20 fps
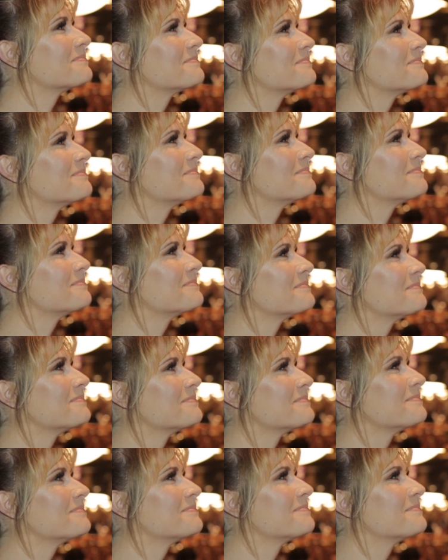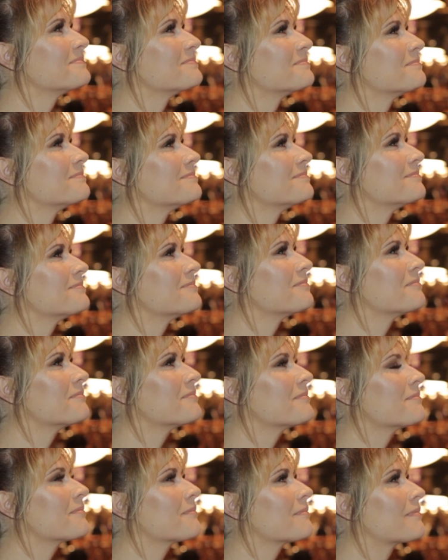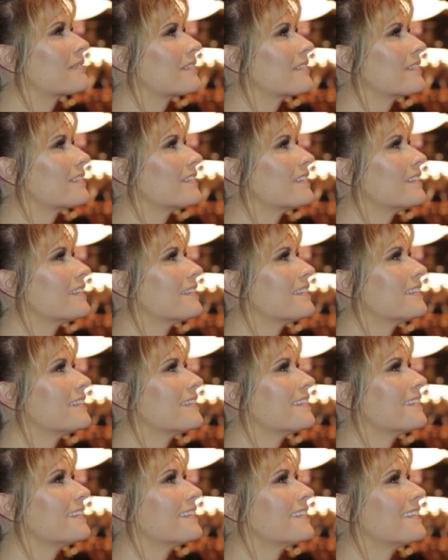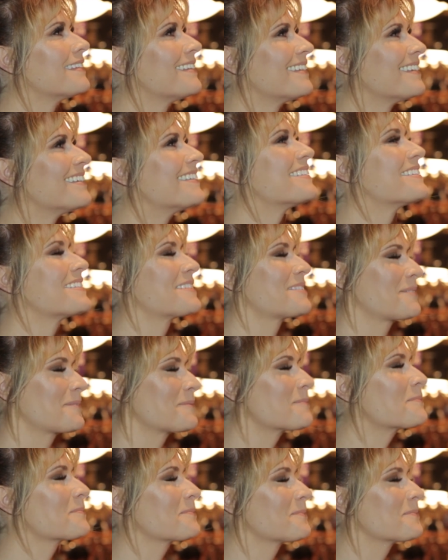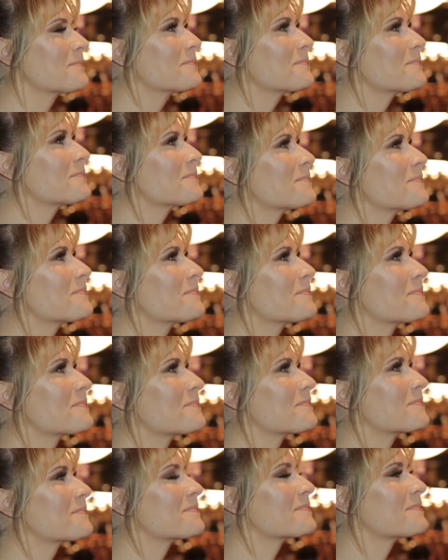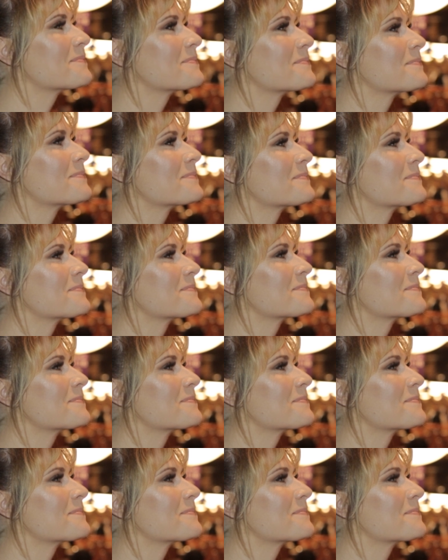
[no speech]